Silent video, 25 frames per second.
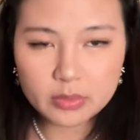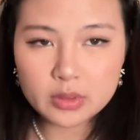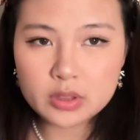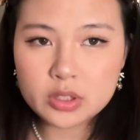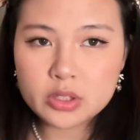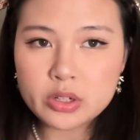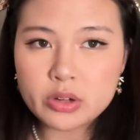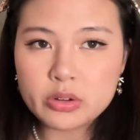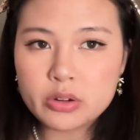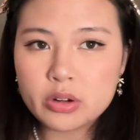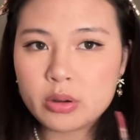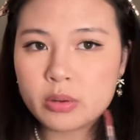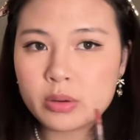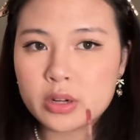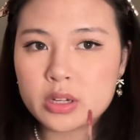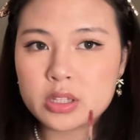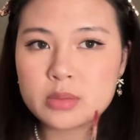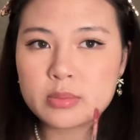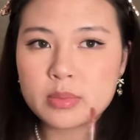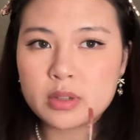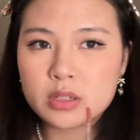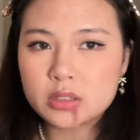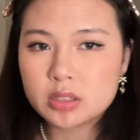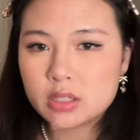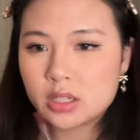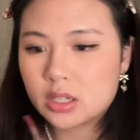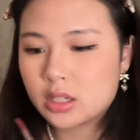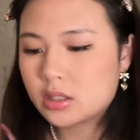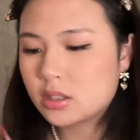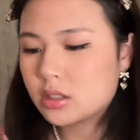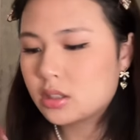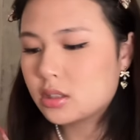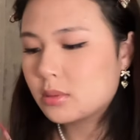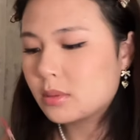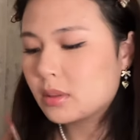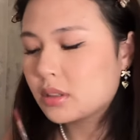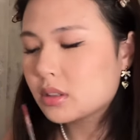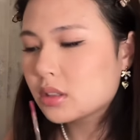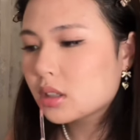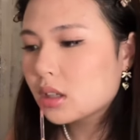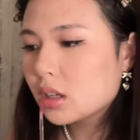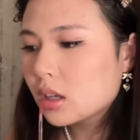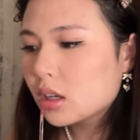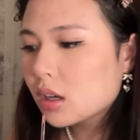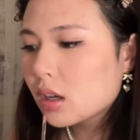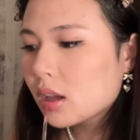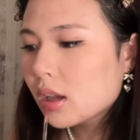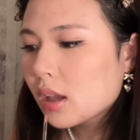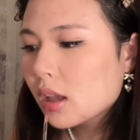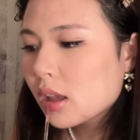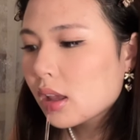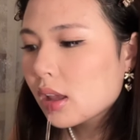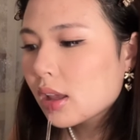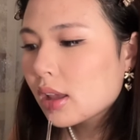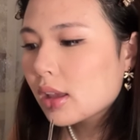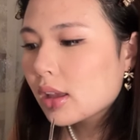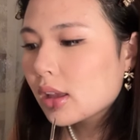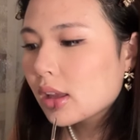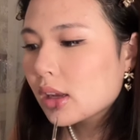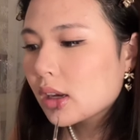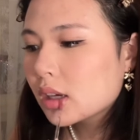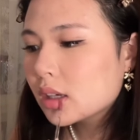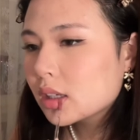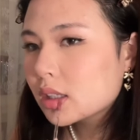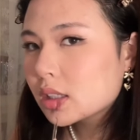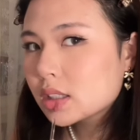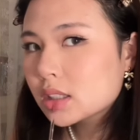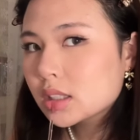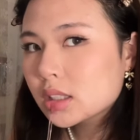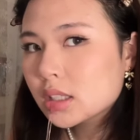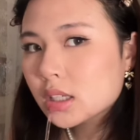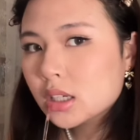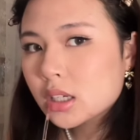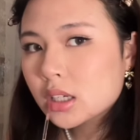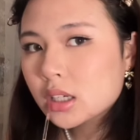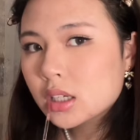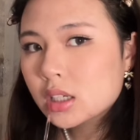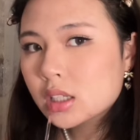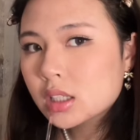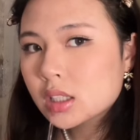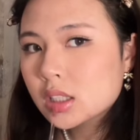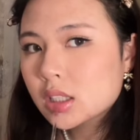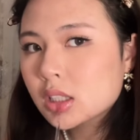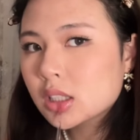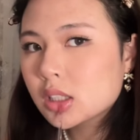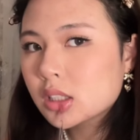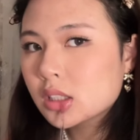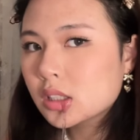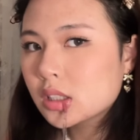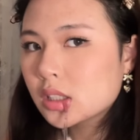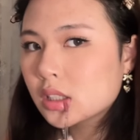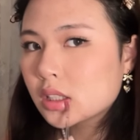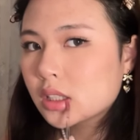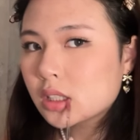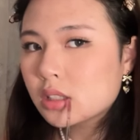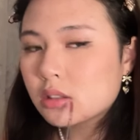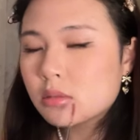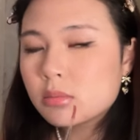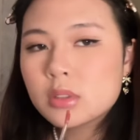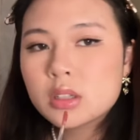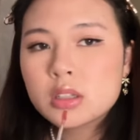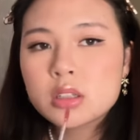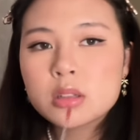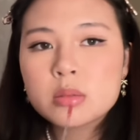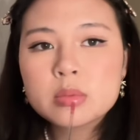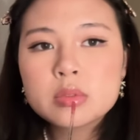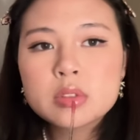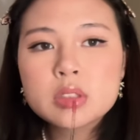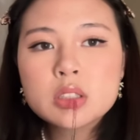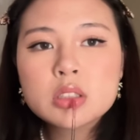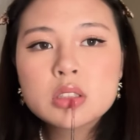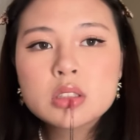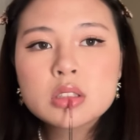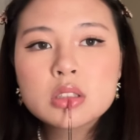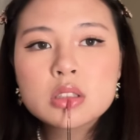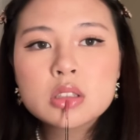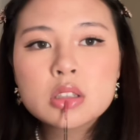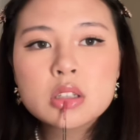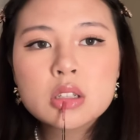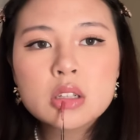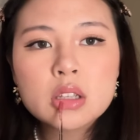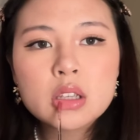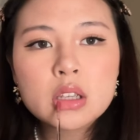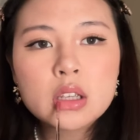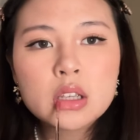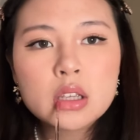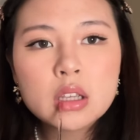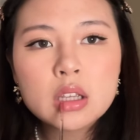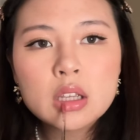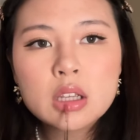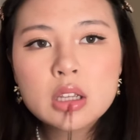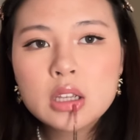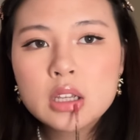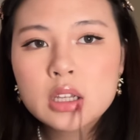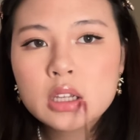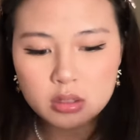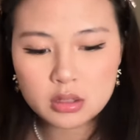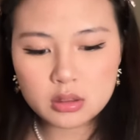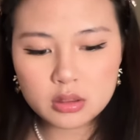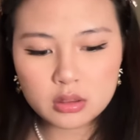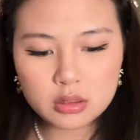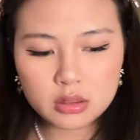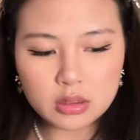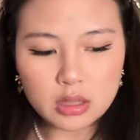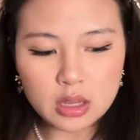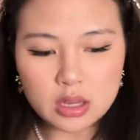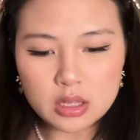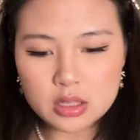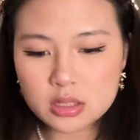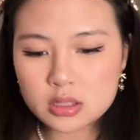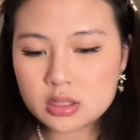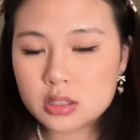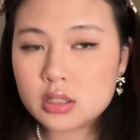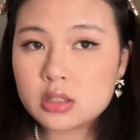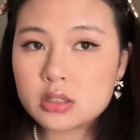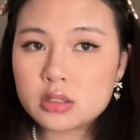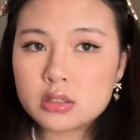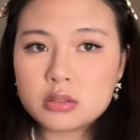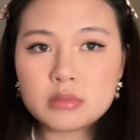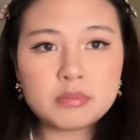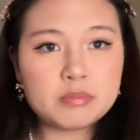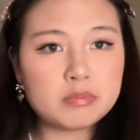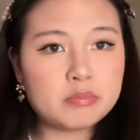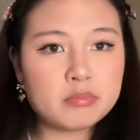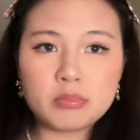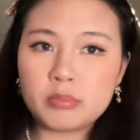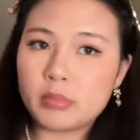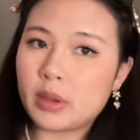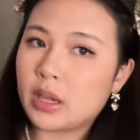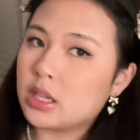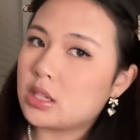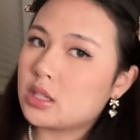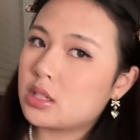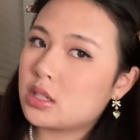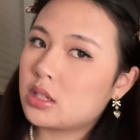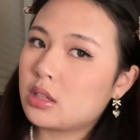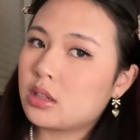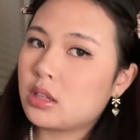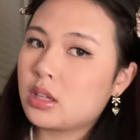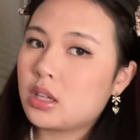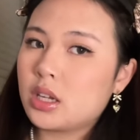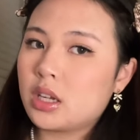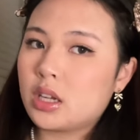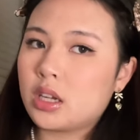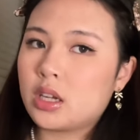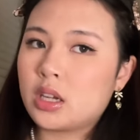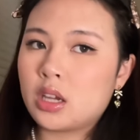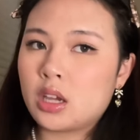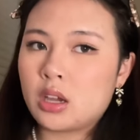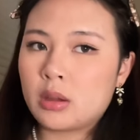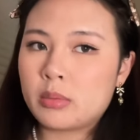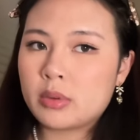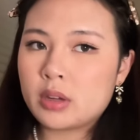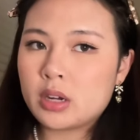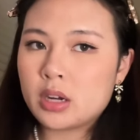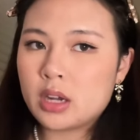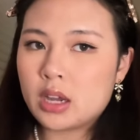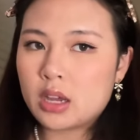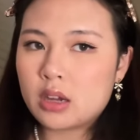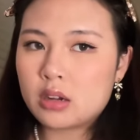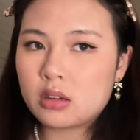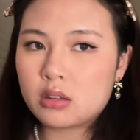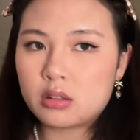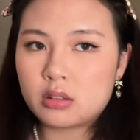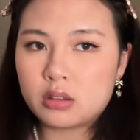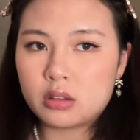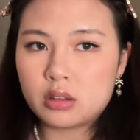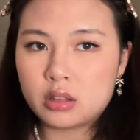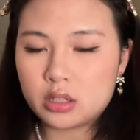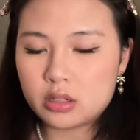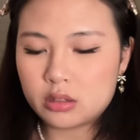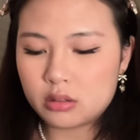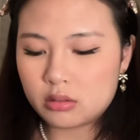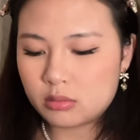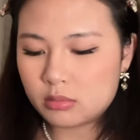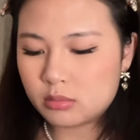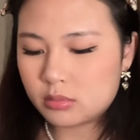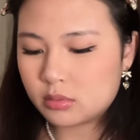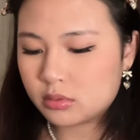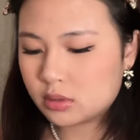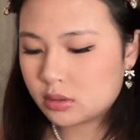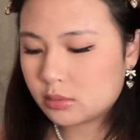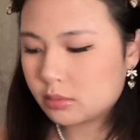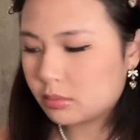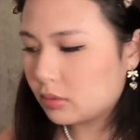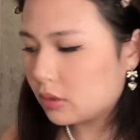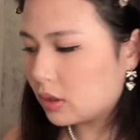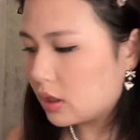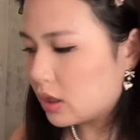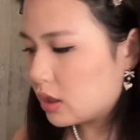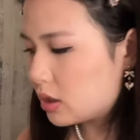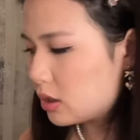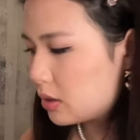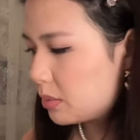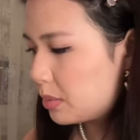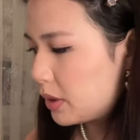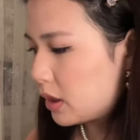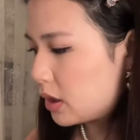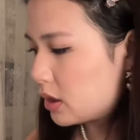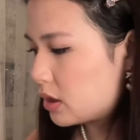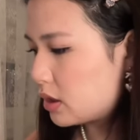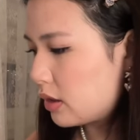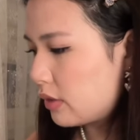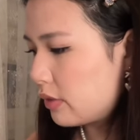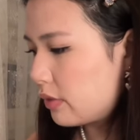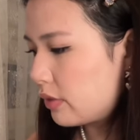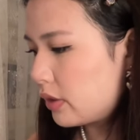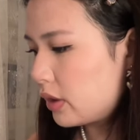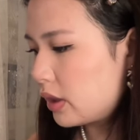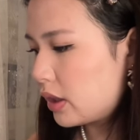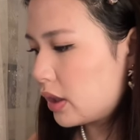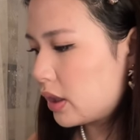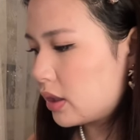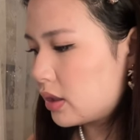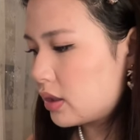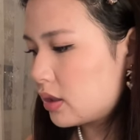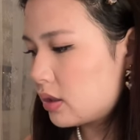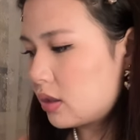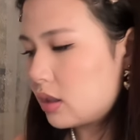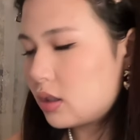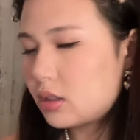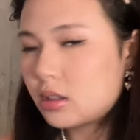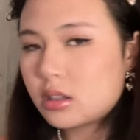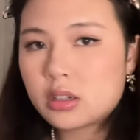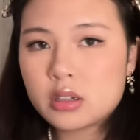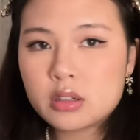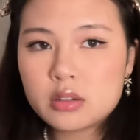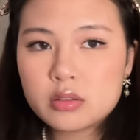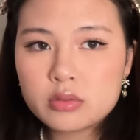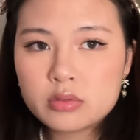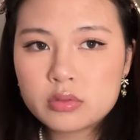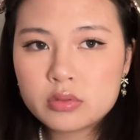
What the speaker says: Don't know what it smells like, just smells good. Just gonna use this on my lips. That's basically it. I'm gonna add a little more blush because I feel like it's not enough.